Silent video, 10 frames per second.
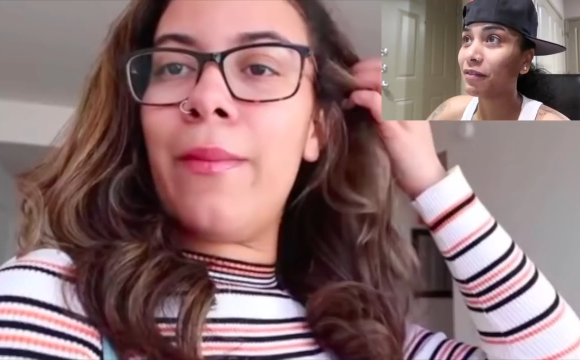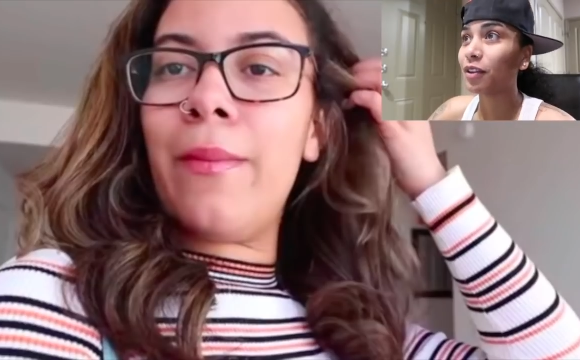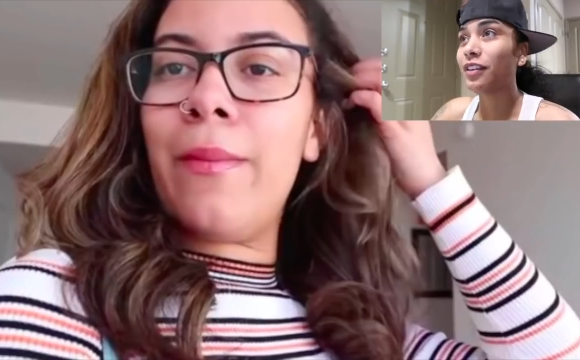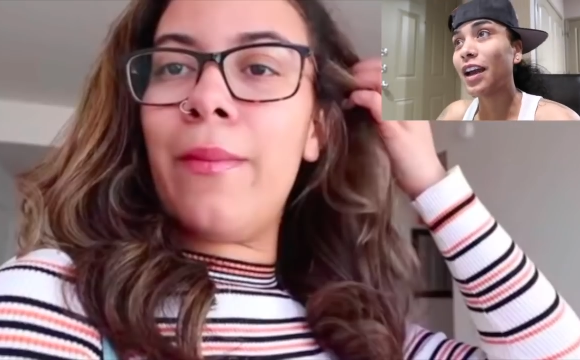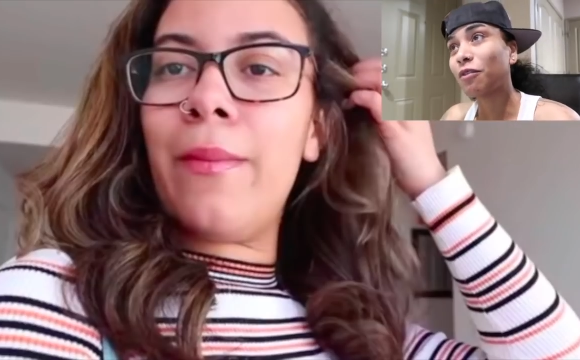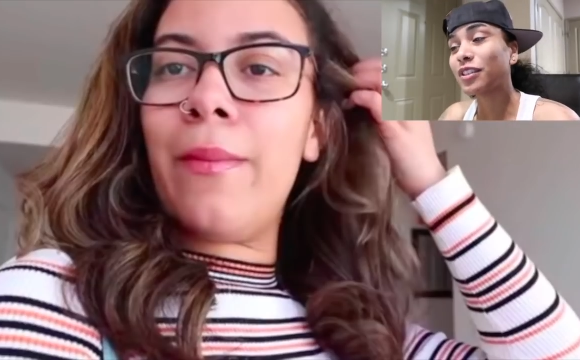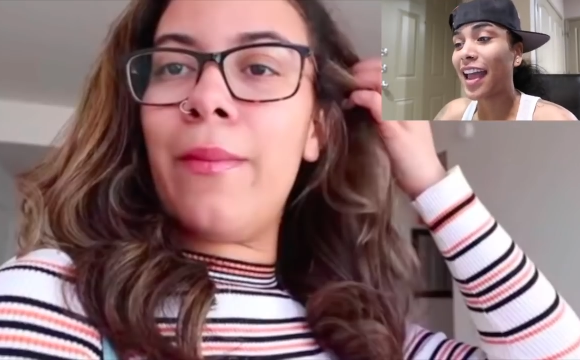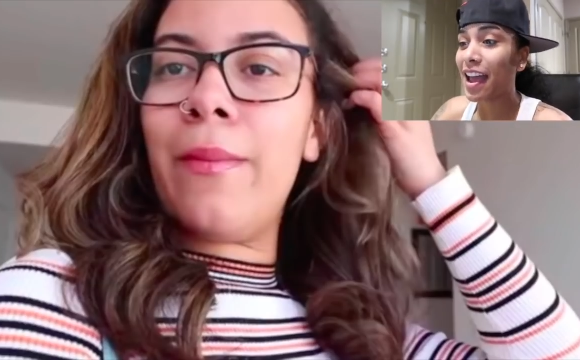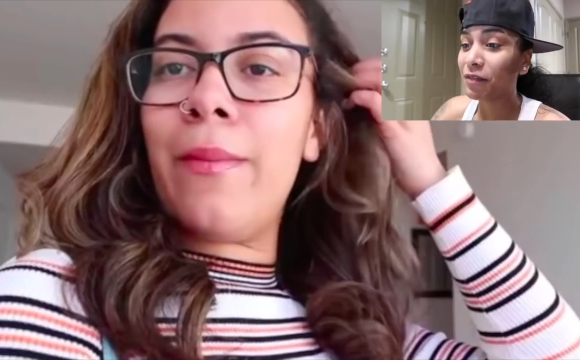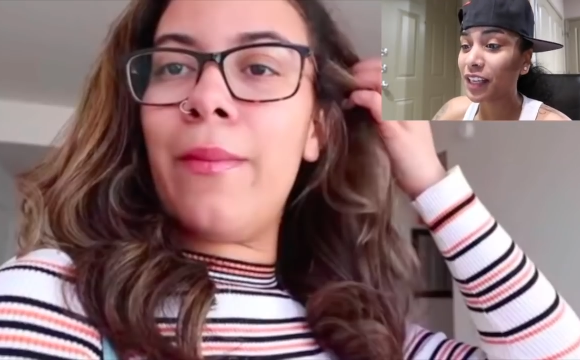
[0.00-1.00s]
Speaker 1: devil, devil's
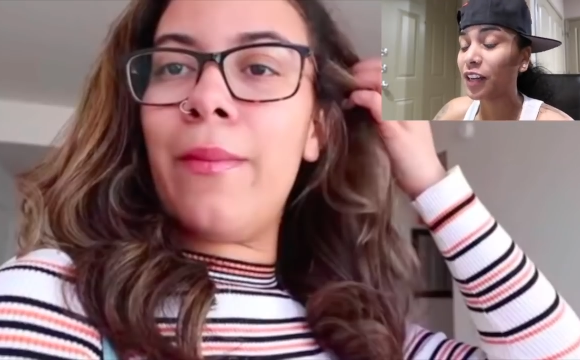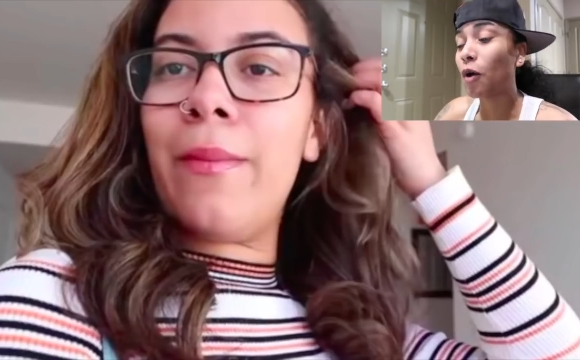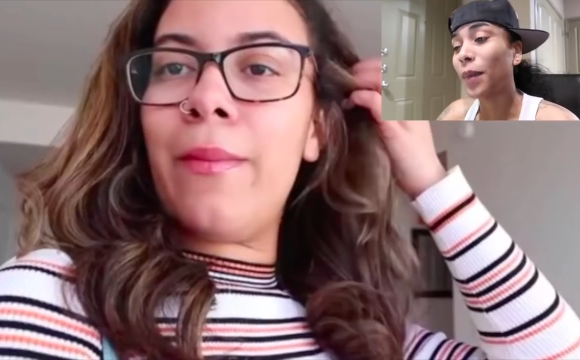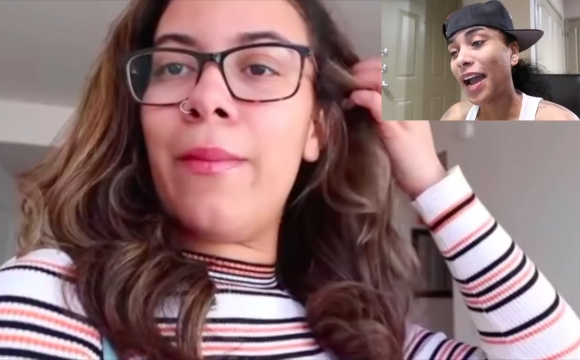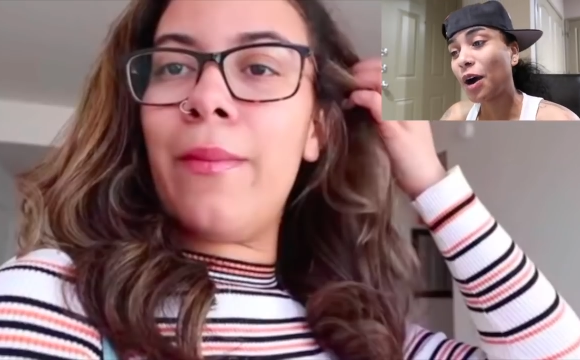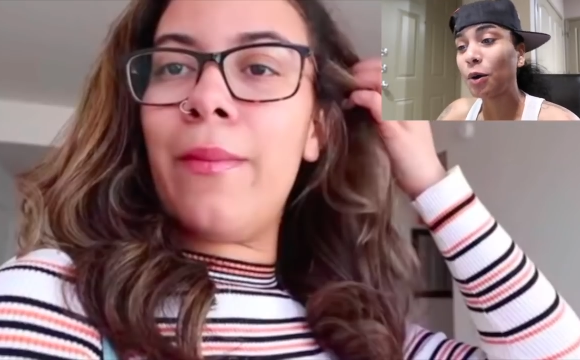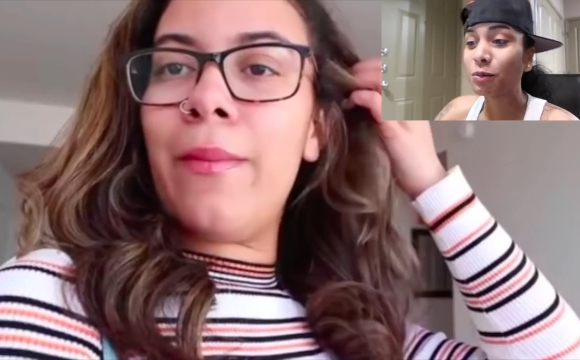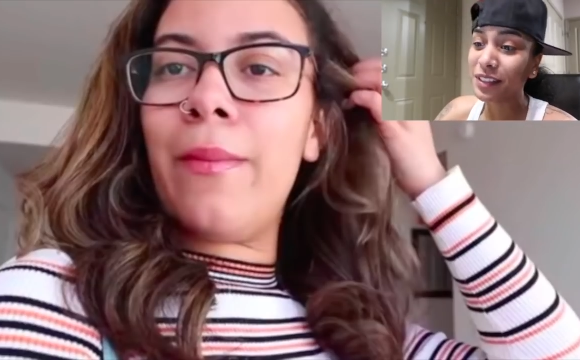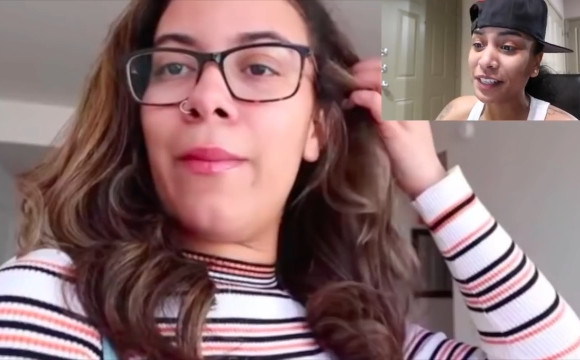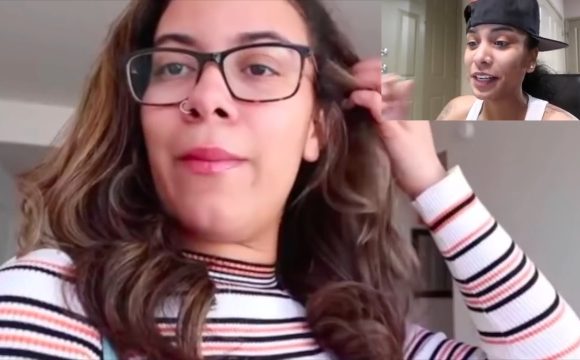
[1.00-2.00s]
advocate on my
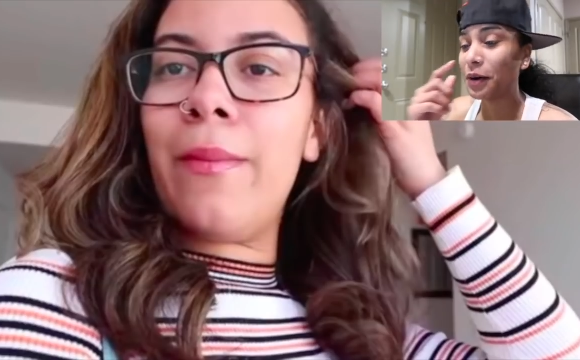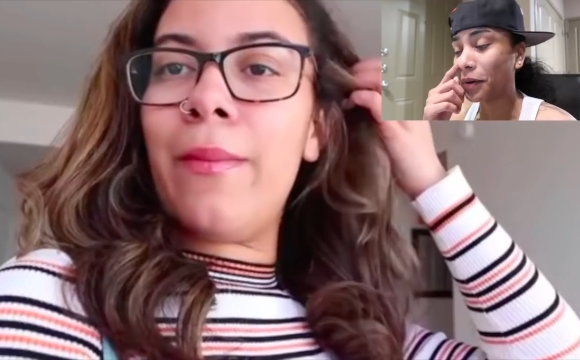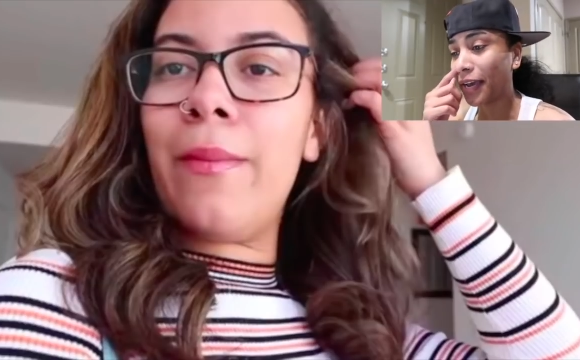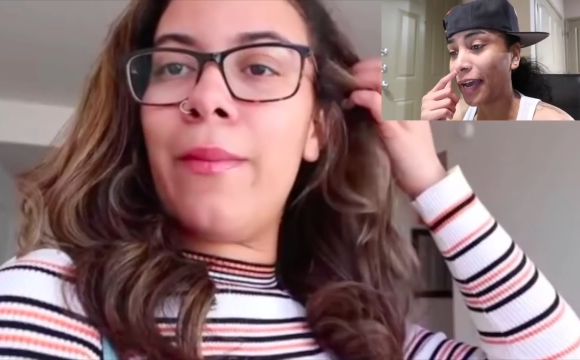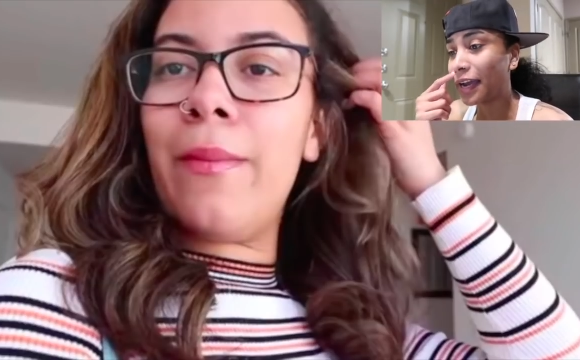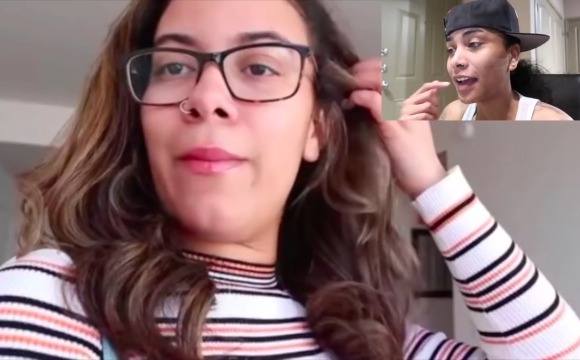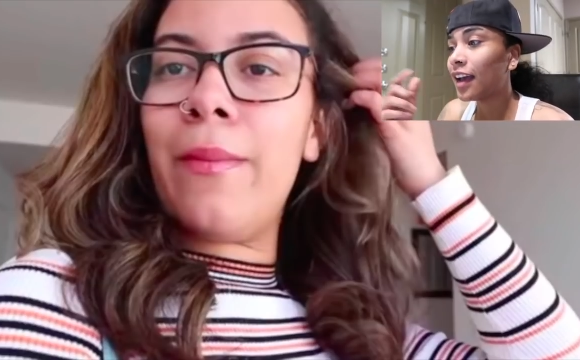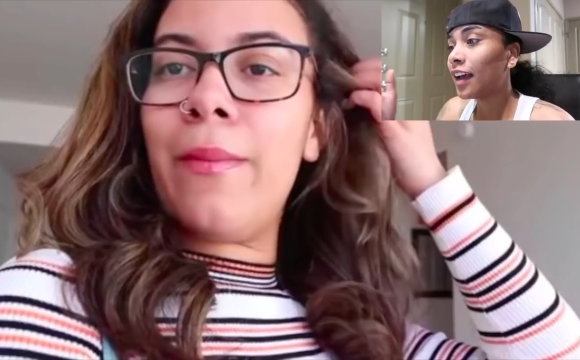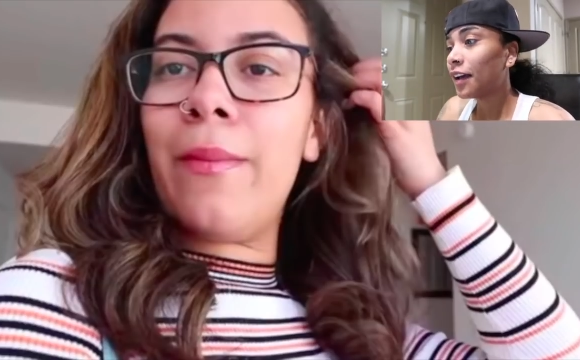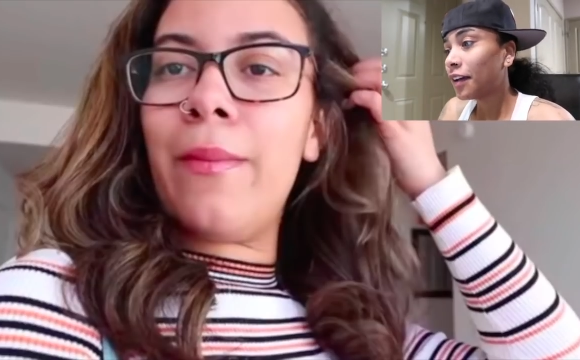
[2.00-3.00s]
own tea. okay?
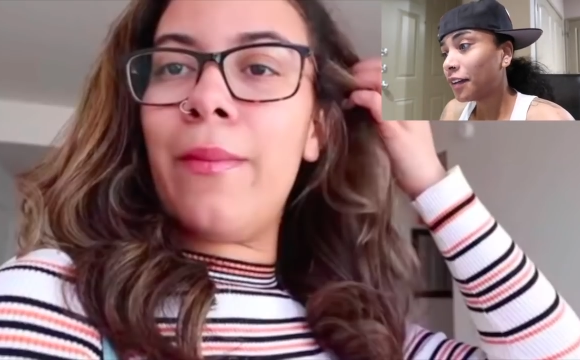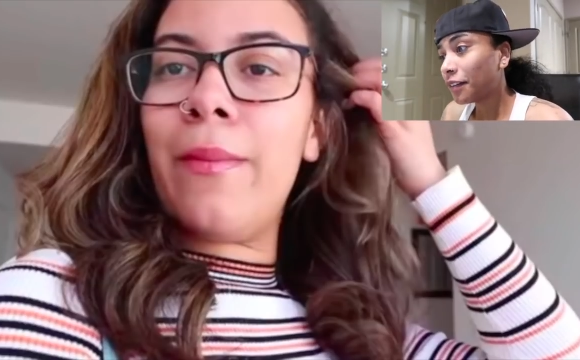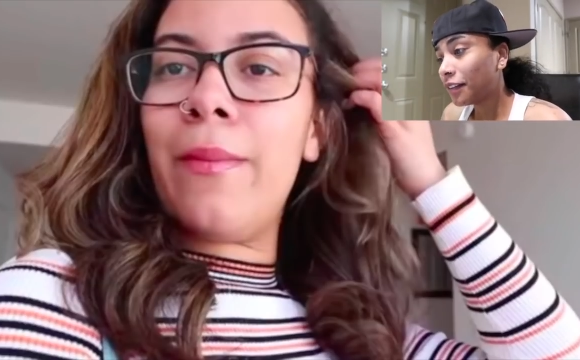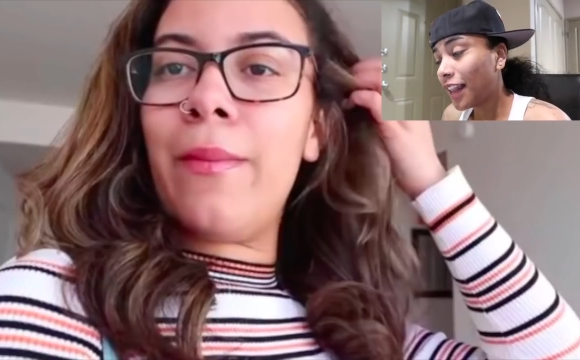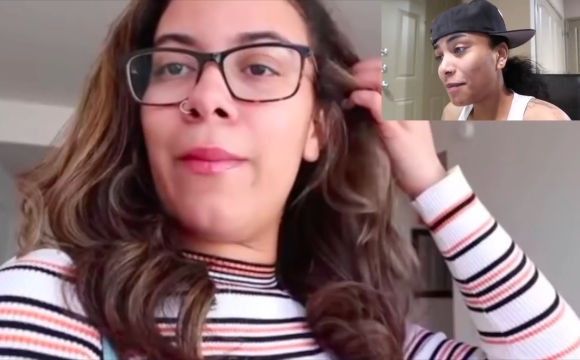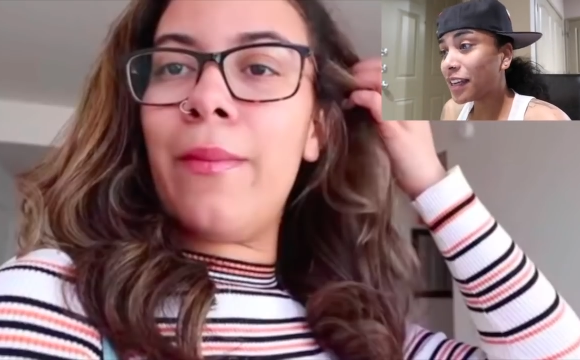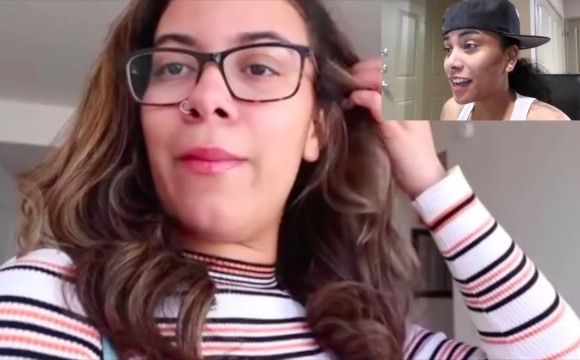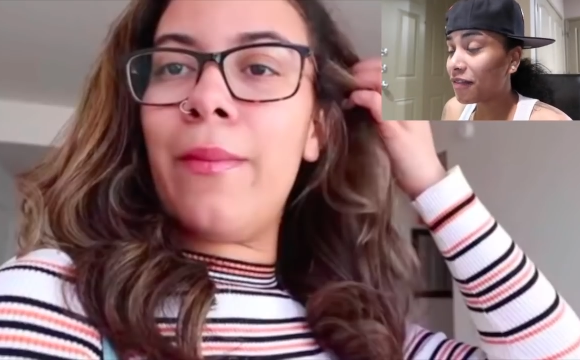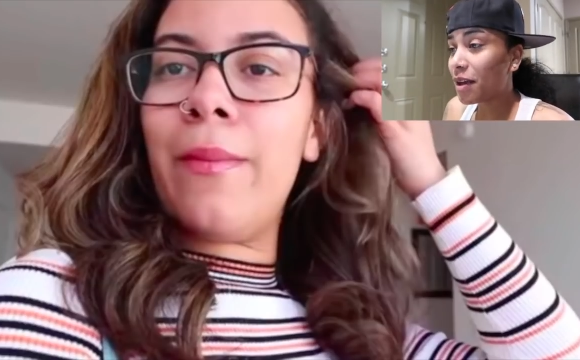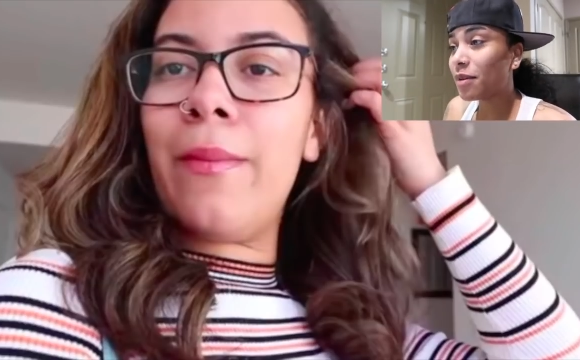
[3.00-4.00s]
let me
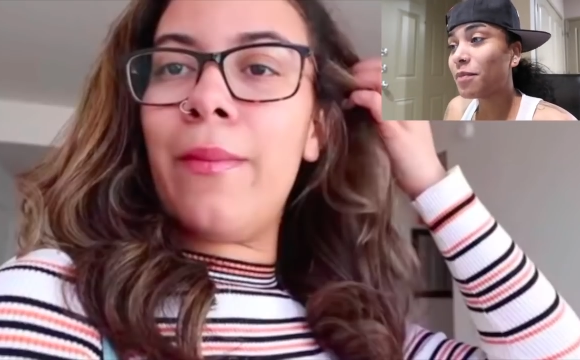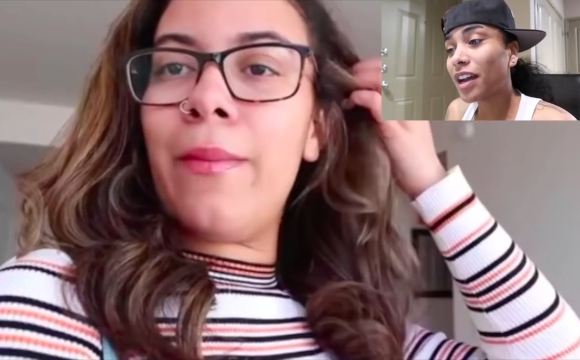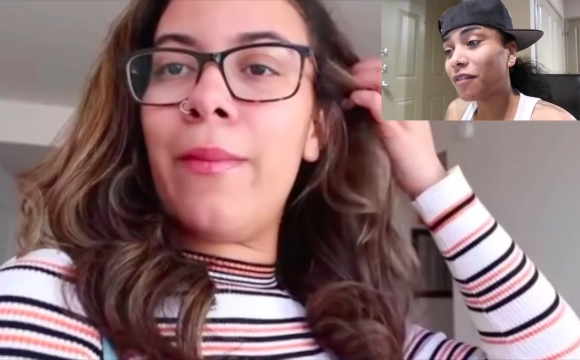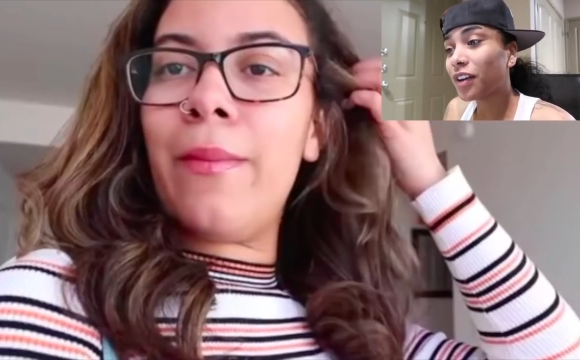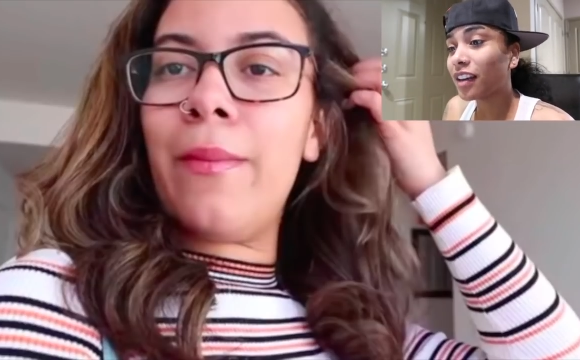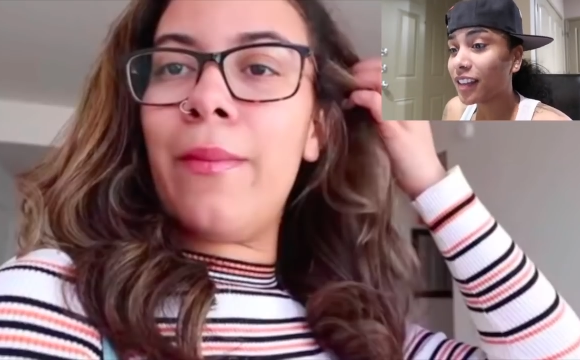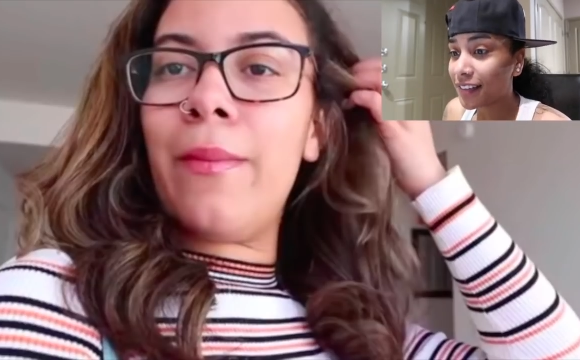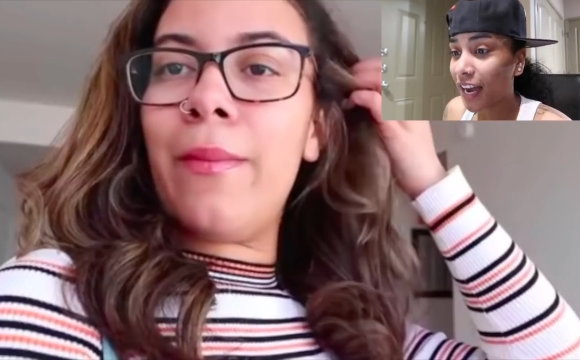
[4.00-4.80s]
give them the benefit of the